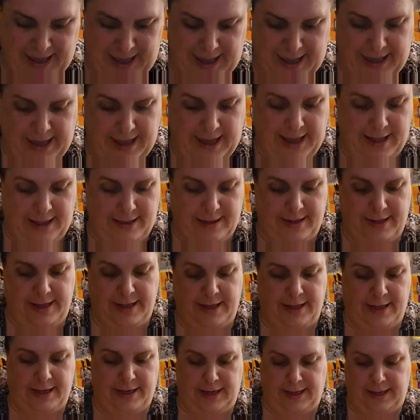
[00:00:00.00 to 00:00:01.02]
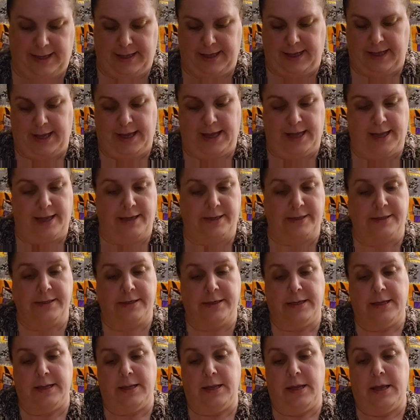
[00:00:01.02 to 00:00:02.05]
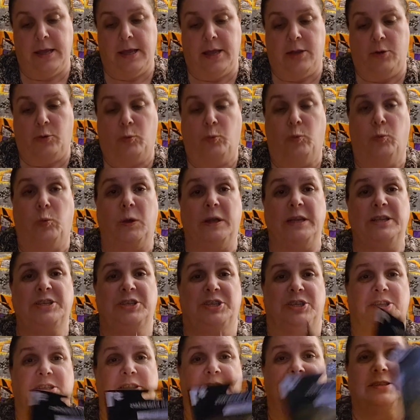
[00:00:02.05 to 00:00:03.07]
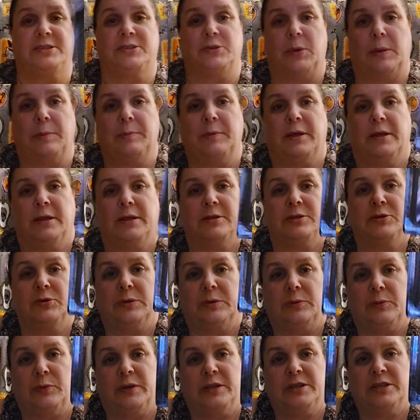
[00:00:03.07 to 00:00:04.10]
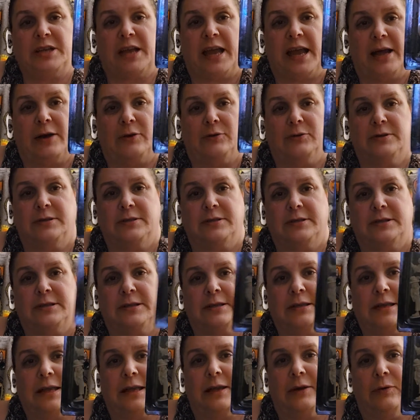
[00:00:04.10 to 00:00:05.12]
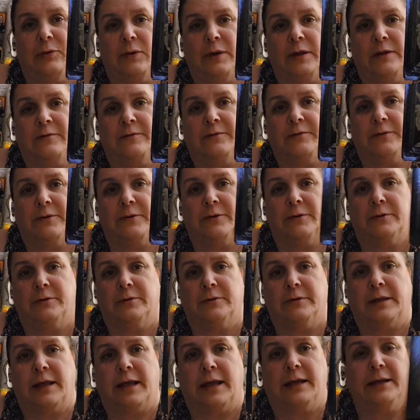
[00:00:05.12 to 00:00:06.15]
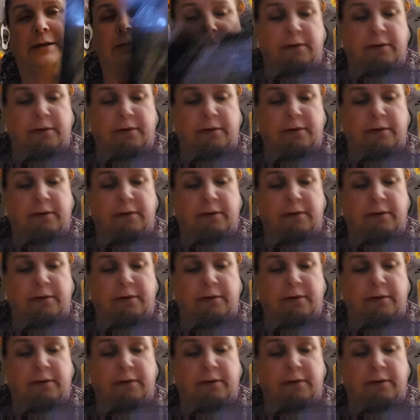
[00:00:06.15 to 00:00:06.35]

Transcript: And then I got witches, so I'm going to do a witch house. Can't wait for that.